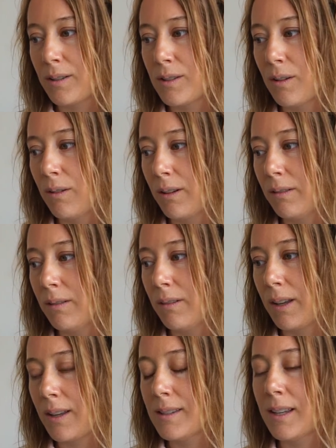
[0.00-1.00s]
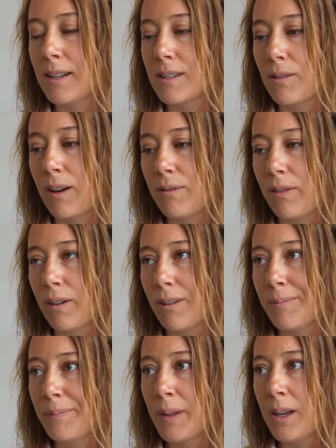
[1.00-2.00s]
So, like I said, it's great
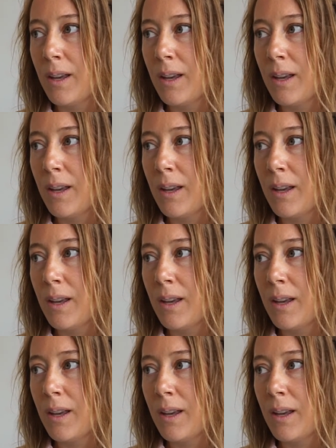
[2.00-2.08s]
for